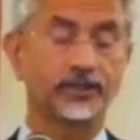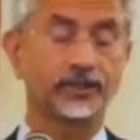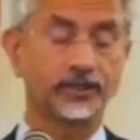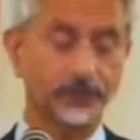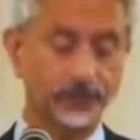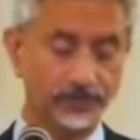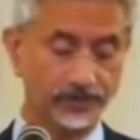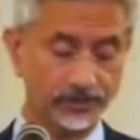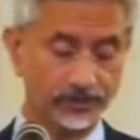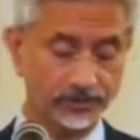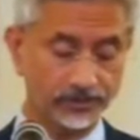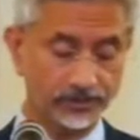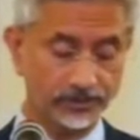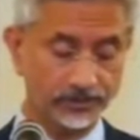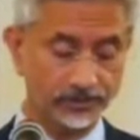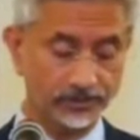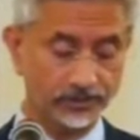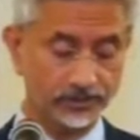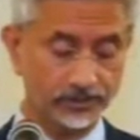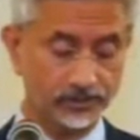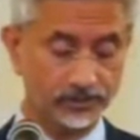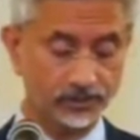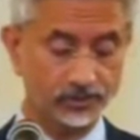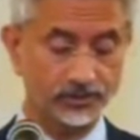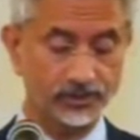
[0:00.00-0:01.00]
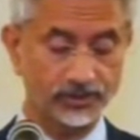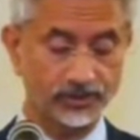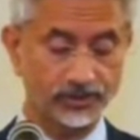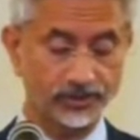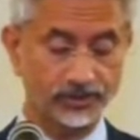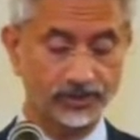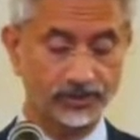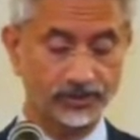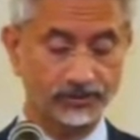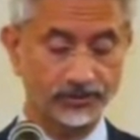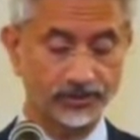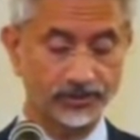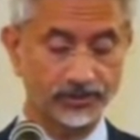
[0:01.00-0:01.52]
In the first visit by an
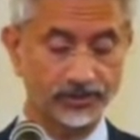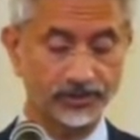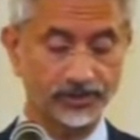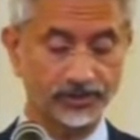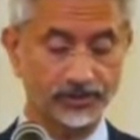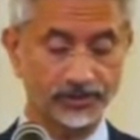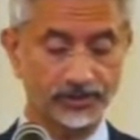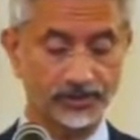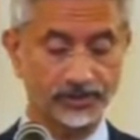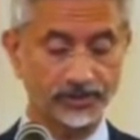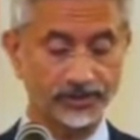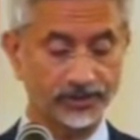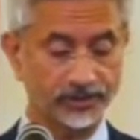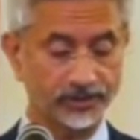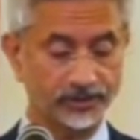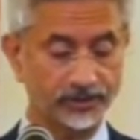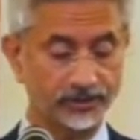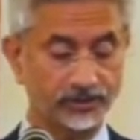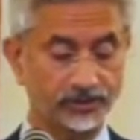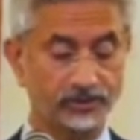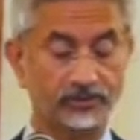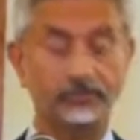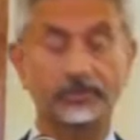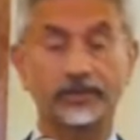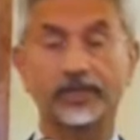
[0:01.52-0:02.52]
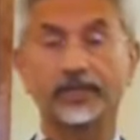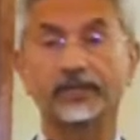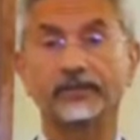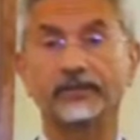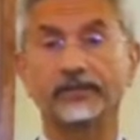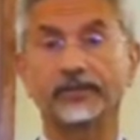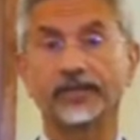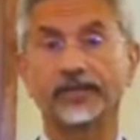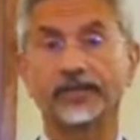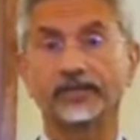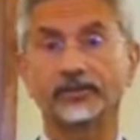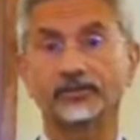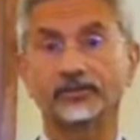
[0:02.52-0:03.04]
Indian External Affairs
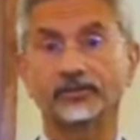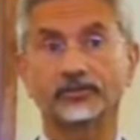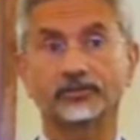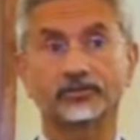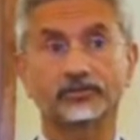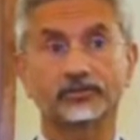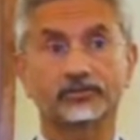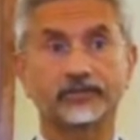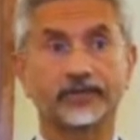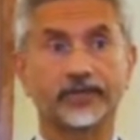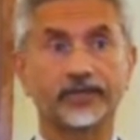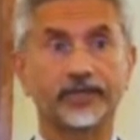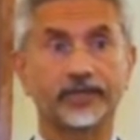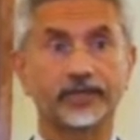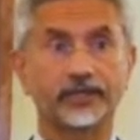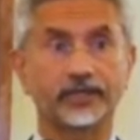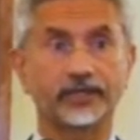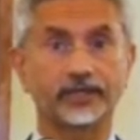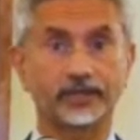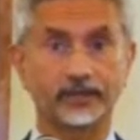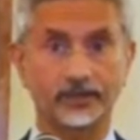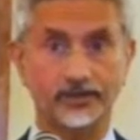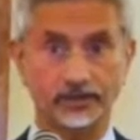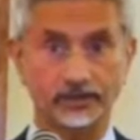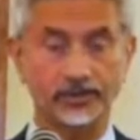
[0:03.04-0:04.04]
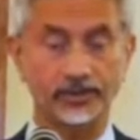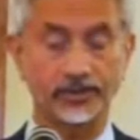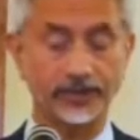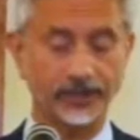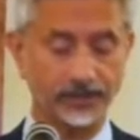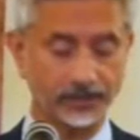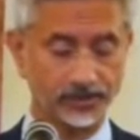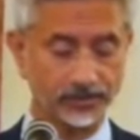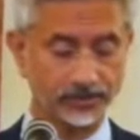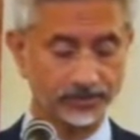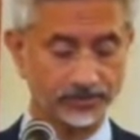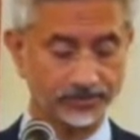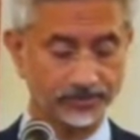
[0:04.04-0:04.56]
Minister to the Pacific Ocean
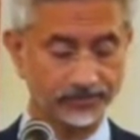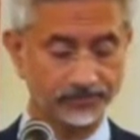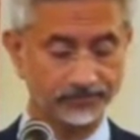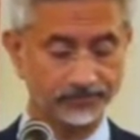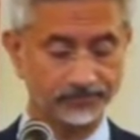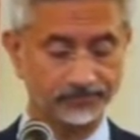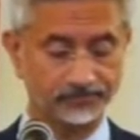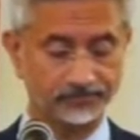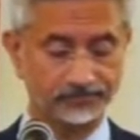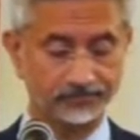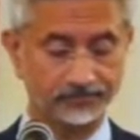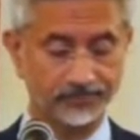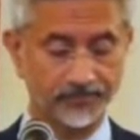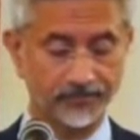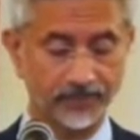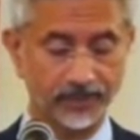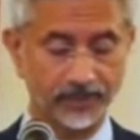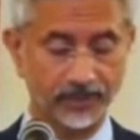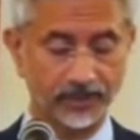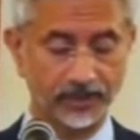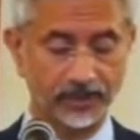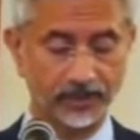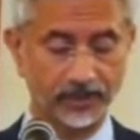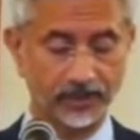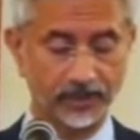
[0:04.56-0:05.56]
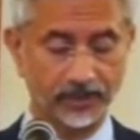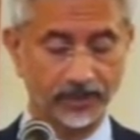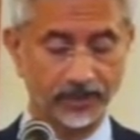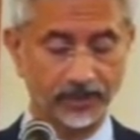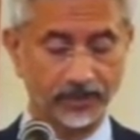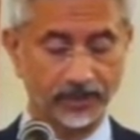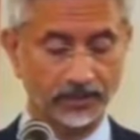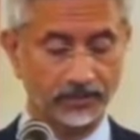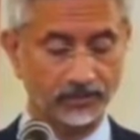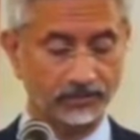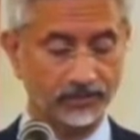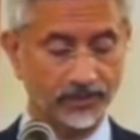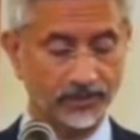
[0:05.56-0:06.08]
country of Philippines, the two
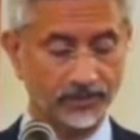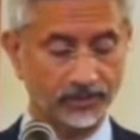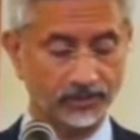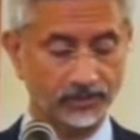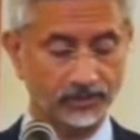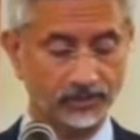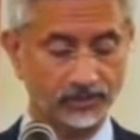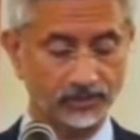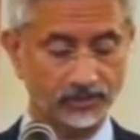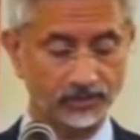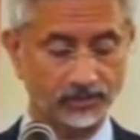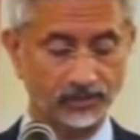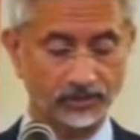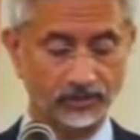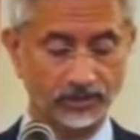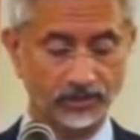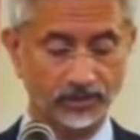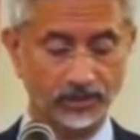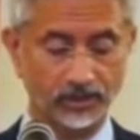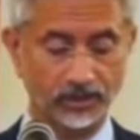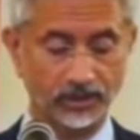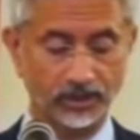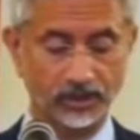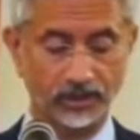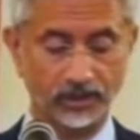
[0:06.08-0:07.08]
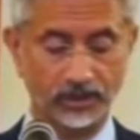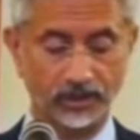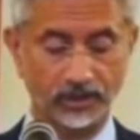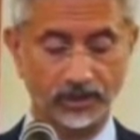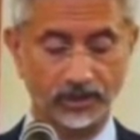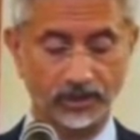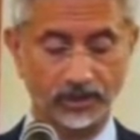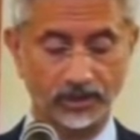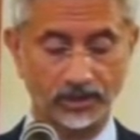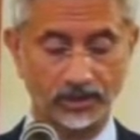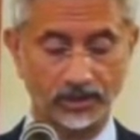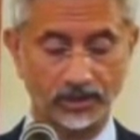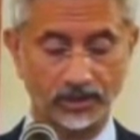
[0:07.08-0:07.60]
countries held a wide-ranging
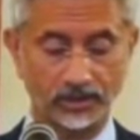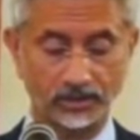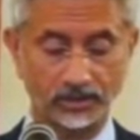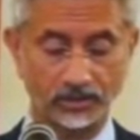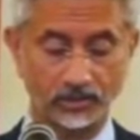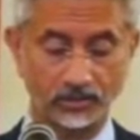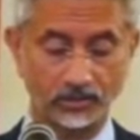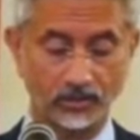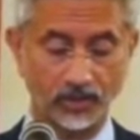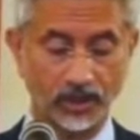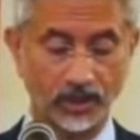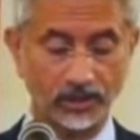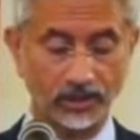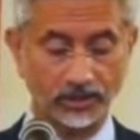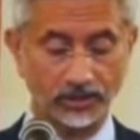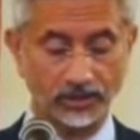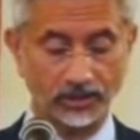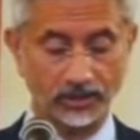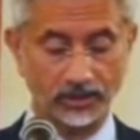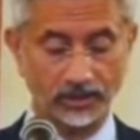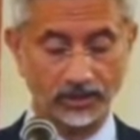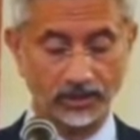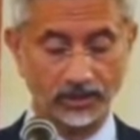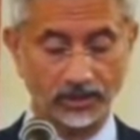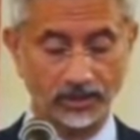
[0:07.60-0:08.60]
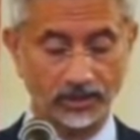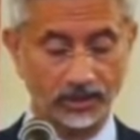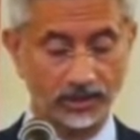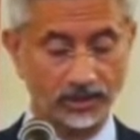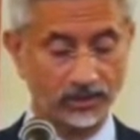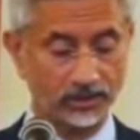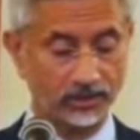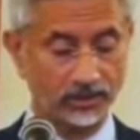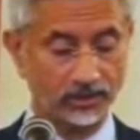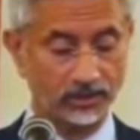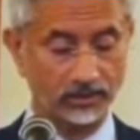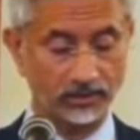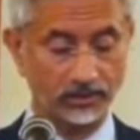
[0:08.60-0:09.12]
dialogue on expanding
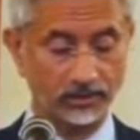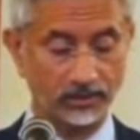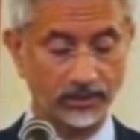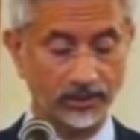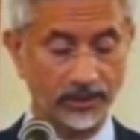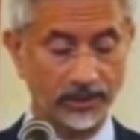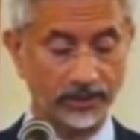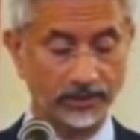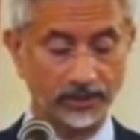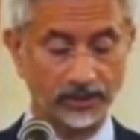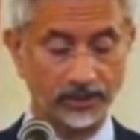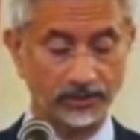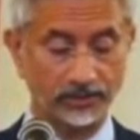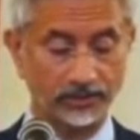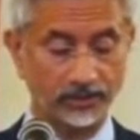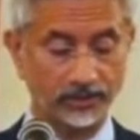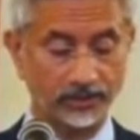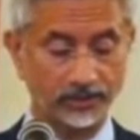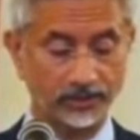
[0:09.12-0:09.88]
strategic and security